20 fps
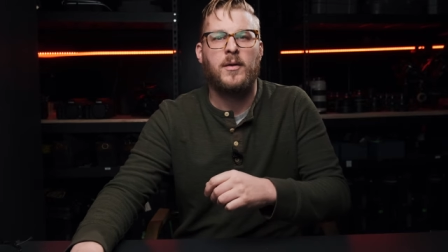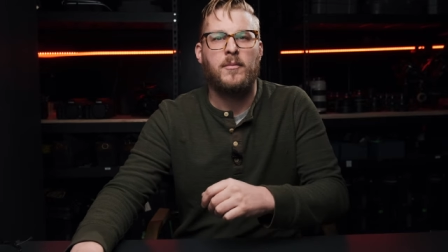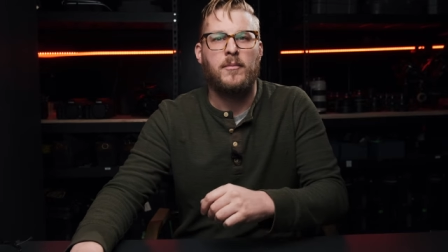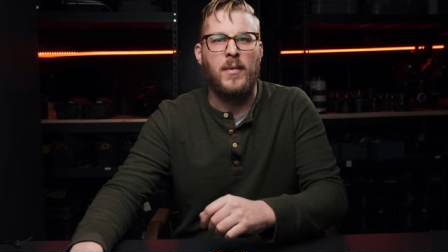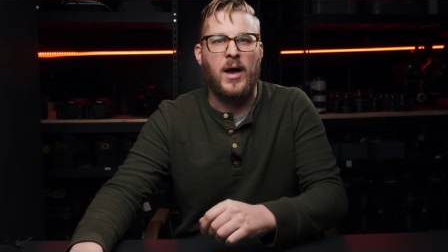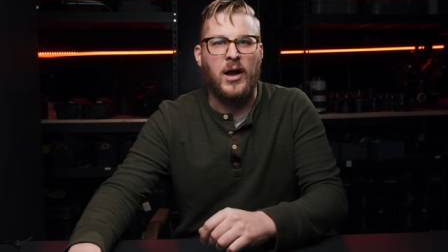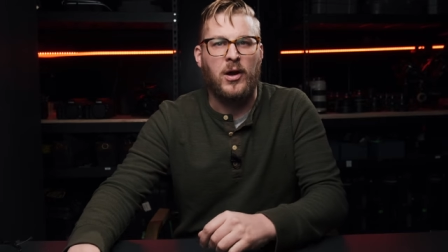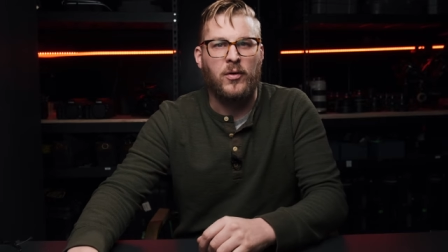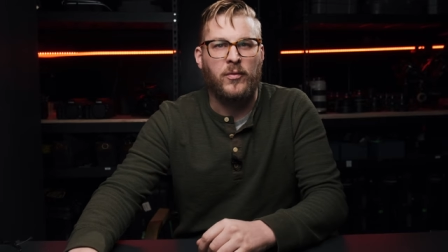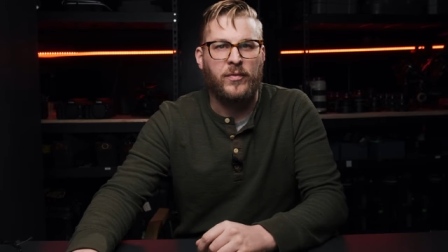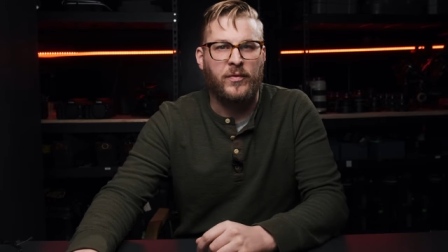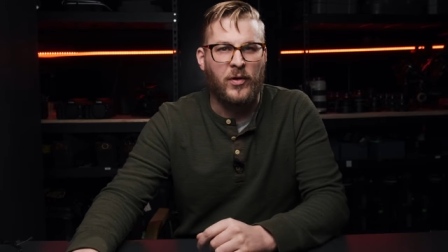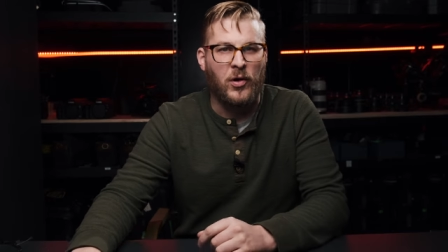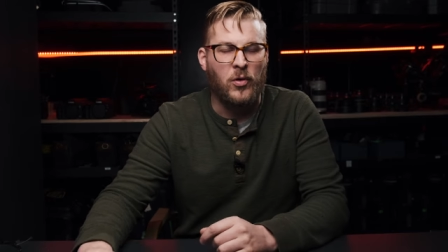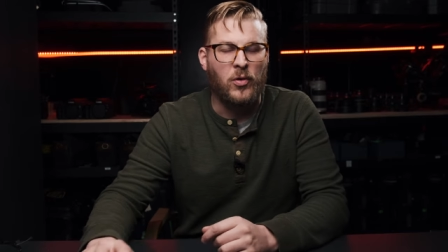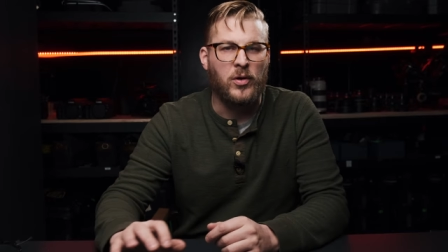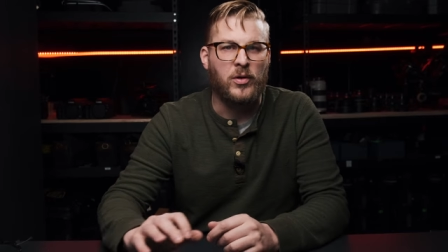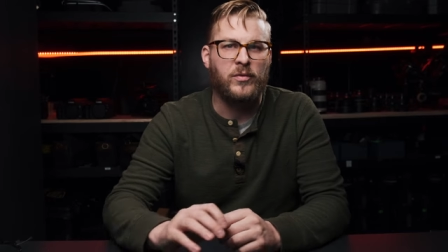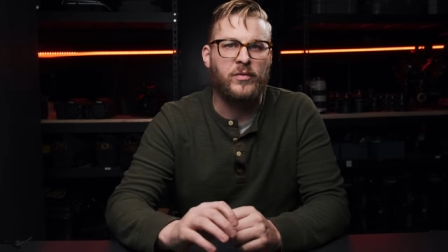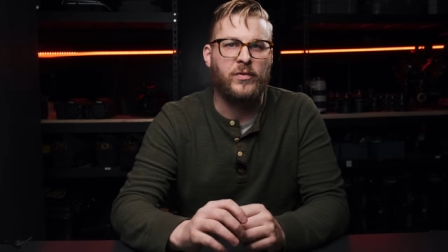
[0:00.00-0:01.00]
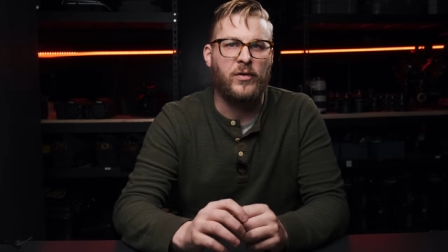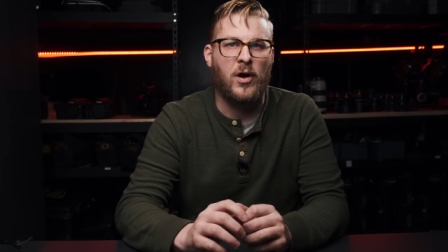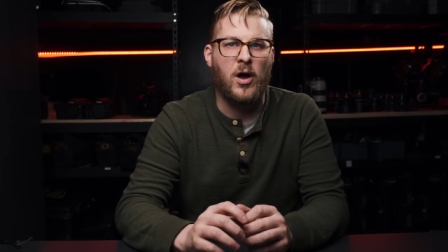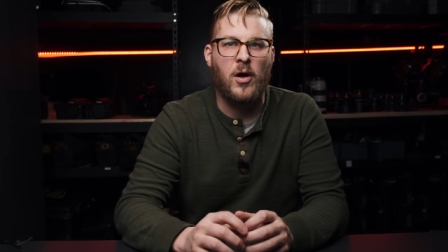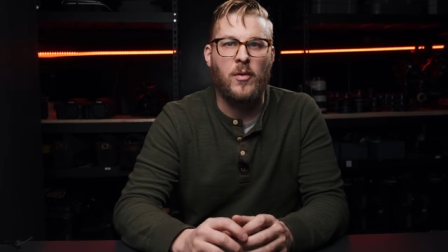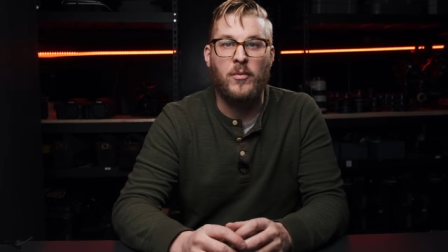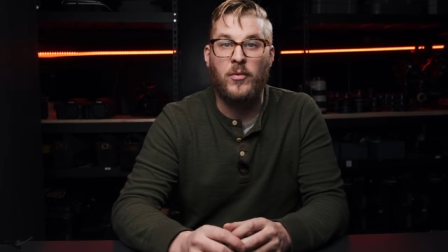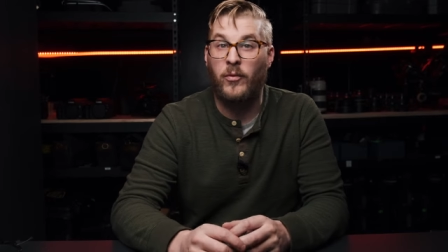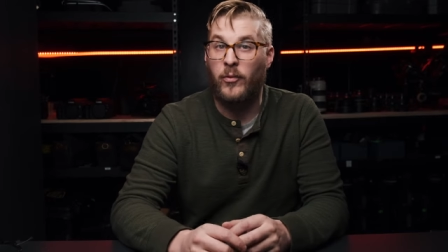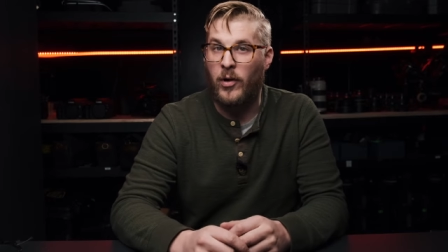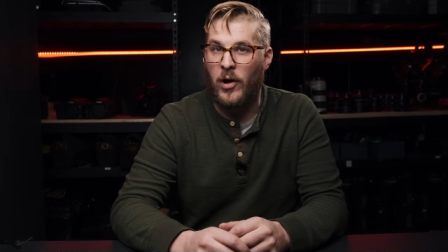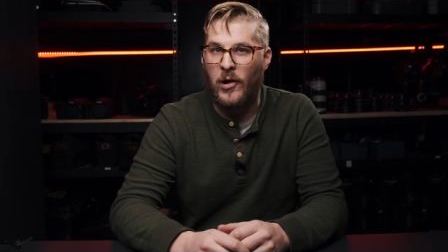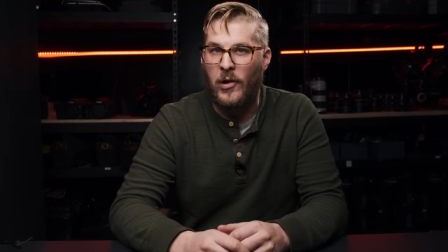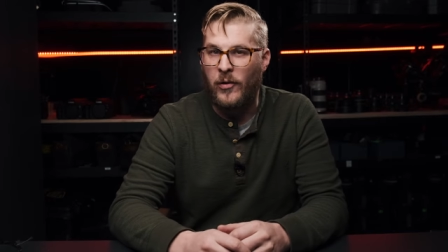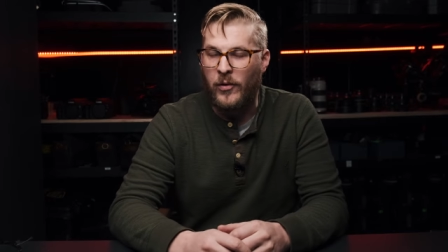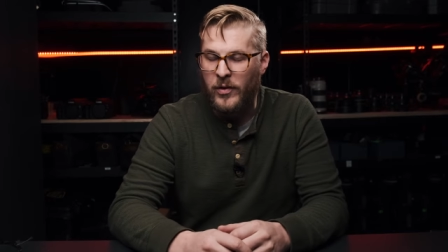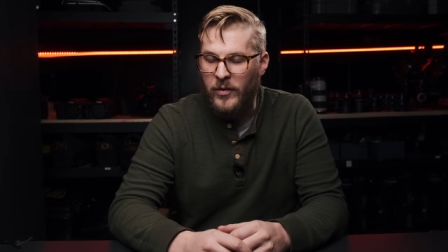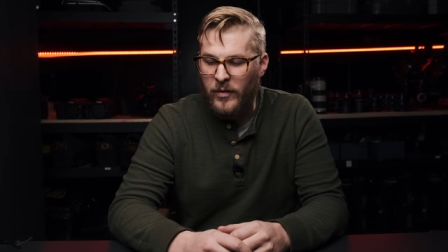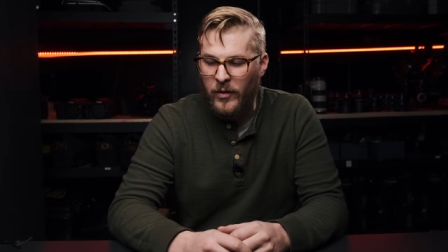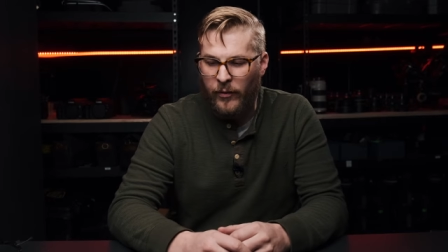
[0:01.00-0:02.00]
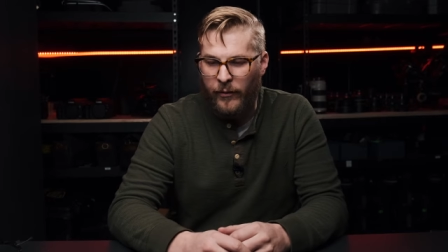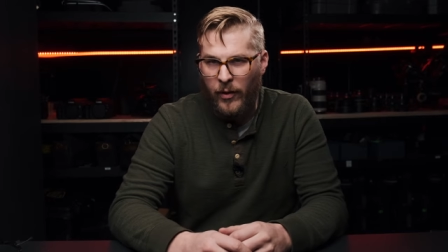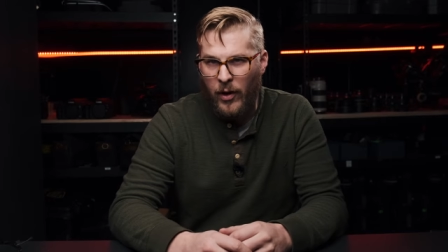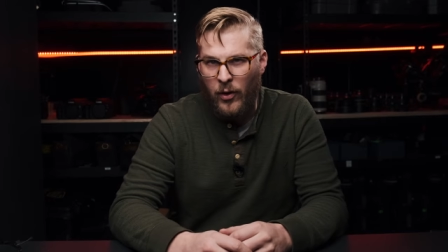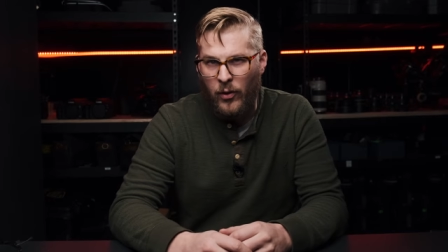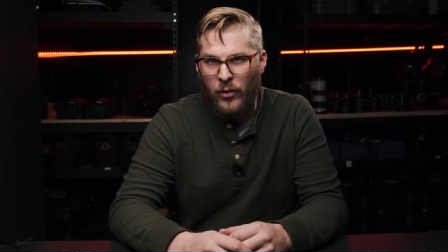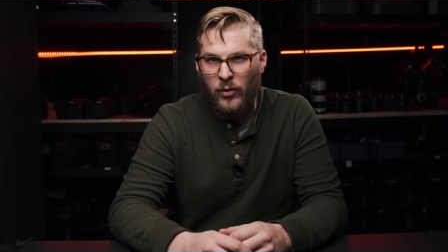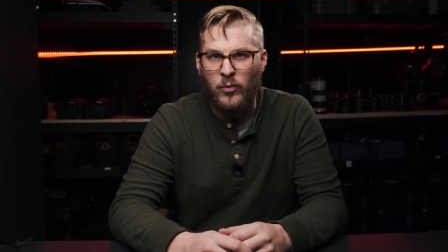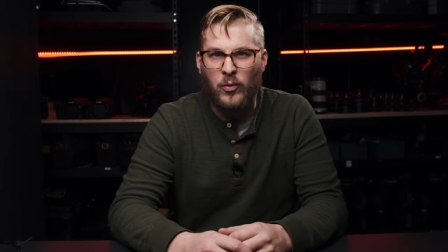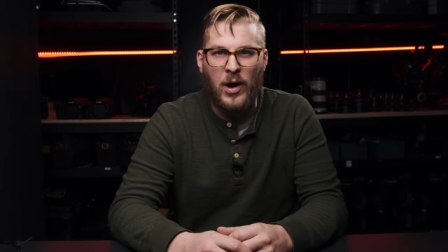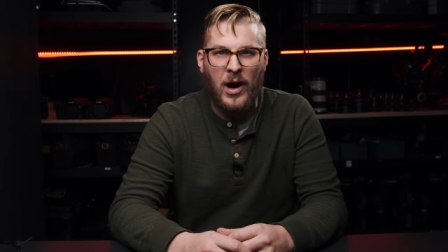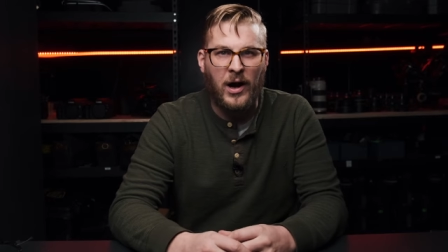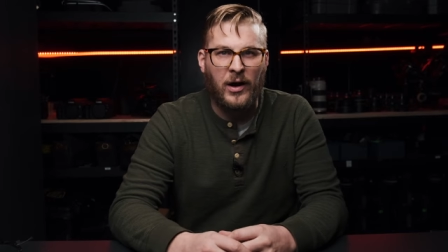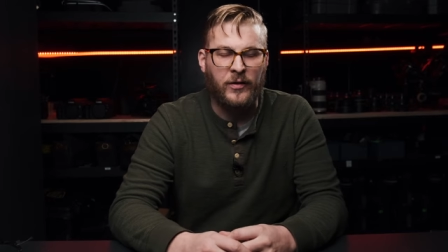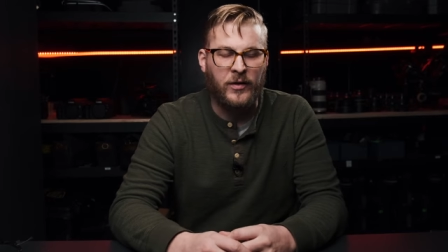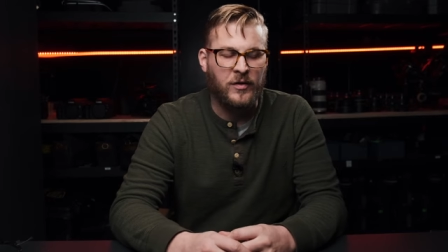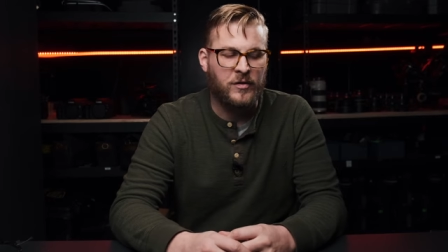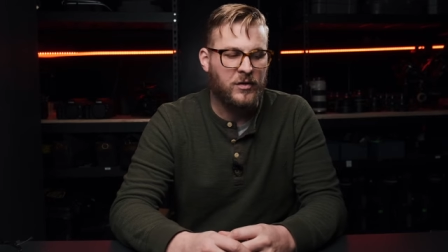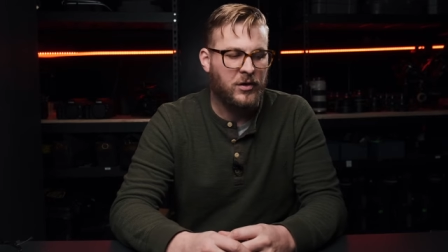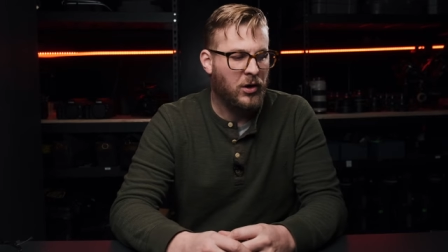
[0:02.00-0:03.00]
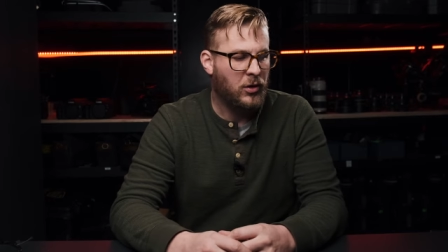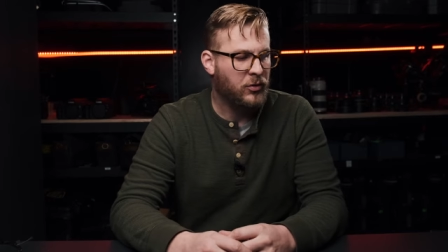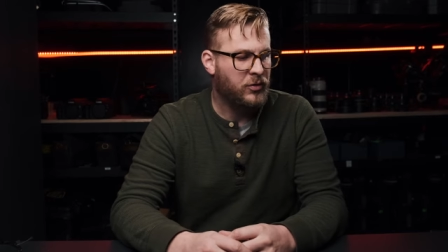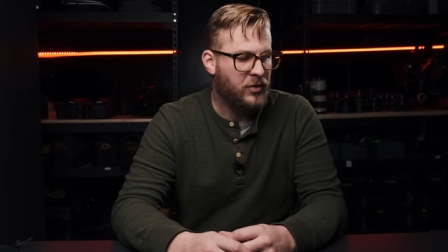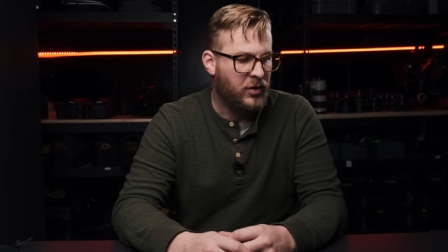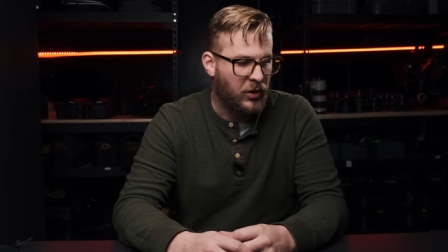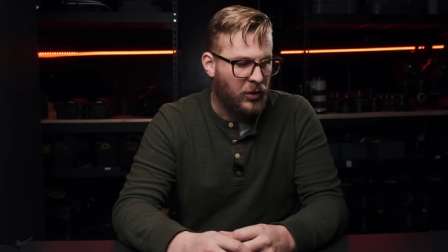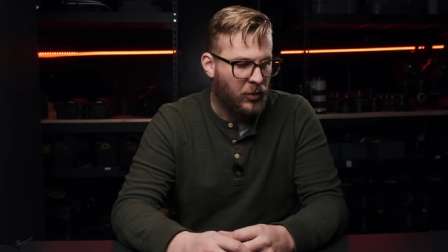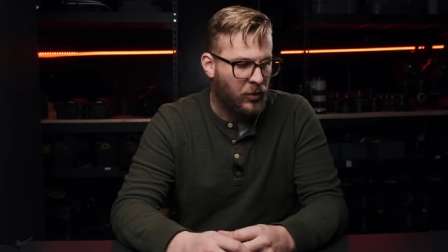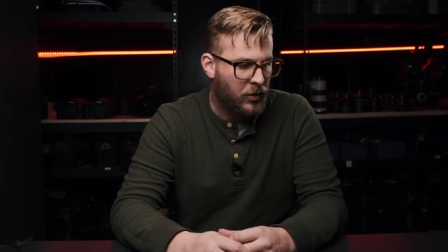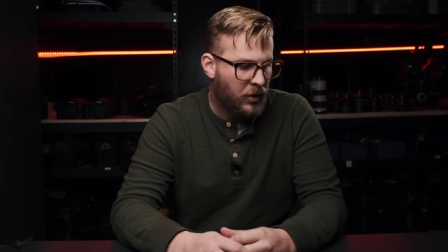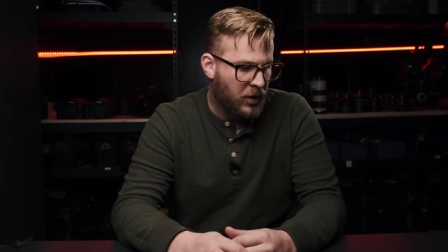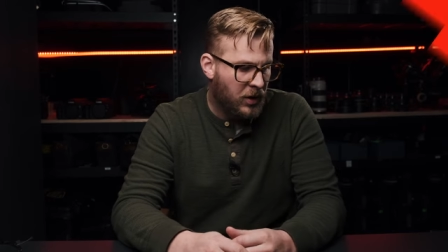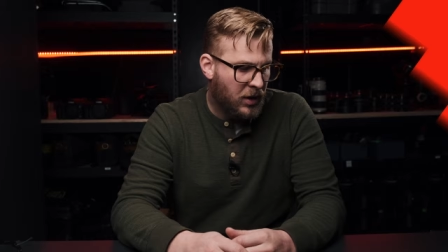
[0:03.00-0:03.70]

microphone from Rode, the Rode Wireless Go two,